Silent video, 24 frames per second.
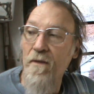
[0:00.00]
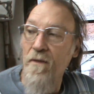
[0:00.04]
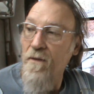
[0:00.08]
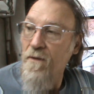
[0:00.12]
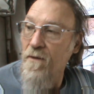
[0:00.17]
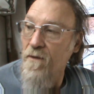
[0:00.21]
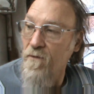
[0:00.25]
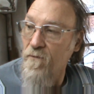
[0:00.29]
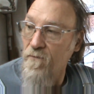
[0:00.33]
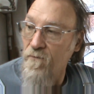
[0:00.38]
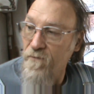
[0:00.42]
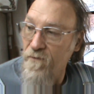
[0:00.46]

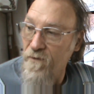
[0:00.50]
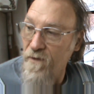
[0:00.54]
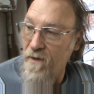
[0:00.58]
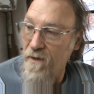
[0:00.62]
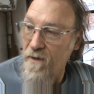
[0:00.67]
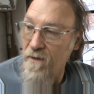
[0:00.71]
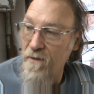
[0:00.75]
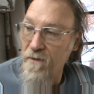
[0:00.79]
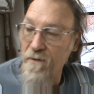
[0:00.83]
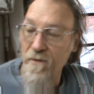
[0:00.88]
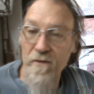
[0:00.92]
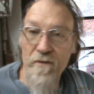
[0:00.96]
over
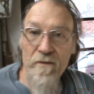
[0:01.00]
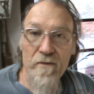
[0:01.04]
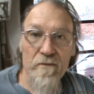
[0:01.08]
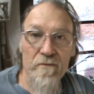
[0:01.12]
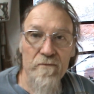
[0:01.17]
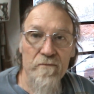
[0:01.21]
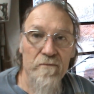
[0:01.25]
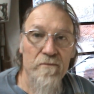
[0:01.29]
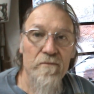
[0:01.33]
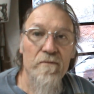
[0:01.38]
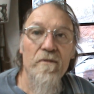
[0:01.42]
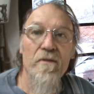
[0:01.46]
there
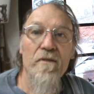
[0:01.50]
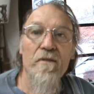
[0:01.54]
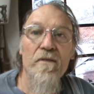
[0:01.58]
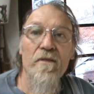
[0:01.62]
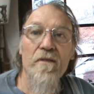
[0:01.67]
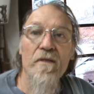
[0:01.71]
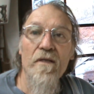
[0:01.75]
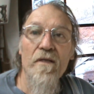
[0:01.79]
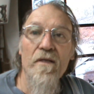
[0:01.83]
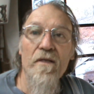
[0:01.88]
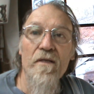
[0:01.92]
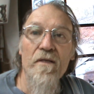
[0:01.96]

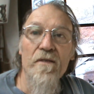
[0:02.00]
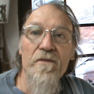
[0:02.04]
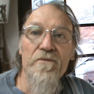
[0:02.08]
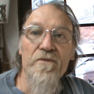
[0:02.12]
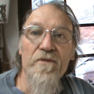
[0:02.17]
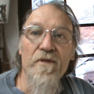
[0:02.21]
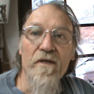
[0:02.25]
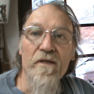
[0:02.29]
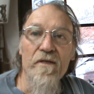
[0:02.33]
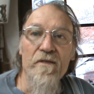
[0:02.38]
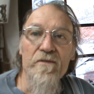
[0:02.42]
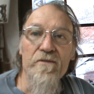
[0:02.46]

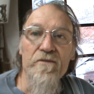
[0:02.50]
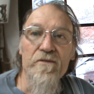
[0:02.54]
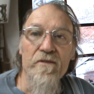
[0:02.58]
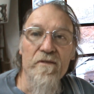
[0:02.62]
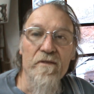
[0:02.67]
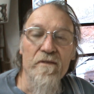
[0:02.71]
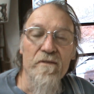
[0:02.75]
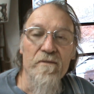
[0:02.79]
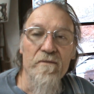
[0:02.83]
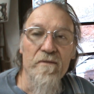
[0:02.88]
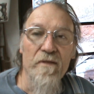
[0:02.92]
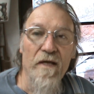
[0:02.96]

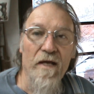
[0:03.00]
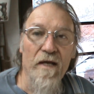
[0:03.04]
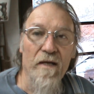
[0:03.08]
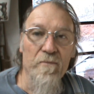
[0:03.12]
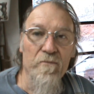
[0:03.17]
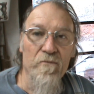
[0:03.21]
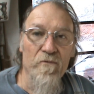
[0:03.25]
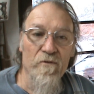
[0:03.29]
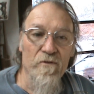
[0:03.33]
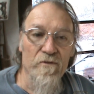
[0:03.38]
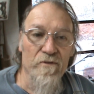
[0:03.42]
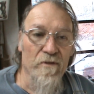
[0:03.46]
that I'm
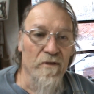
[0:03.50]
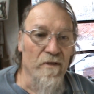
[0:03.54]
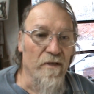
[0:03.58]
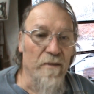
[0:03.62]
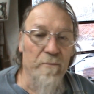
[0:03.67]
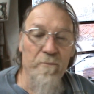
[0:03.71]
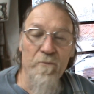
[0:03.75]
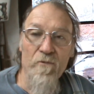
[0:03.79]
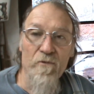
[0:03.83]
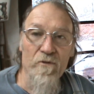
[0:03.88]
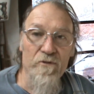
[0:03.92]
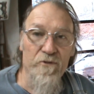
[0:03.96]

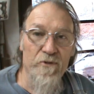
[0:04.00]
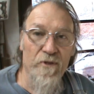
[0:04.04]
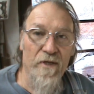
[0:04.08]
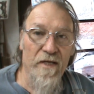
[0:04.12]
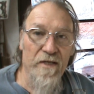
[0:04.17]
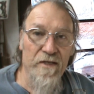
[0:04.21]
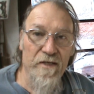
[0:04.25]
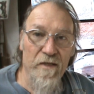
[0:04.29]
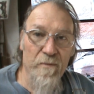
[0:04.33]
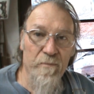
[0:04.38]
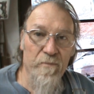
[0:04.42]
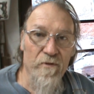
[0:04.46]
gonna try
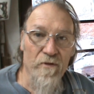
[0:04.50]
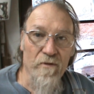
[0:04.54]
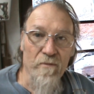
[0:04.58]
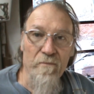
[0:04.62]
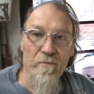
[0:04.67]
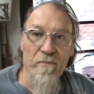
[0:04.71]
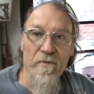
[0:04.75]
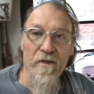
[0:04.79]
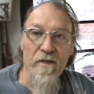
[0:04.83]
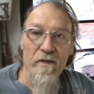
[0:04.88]
dipping them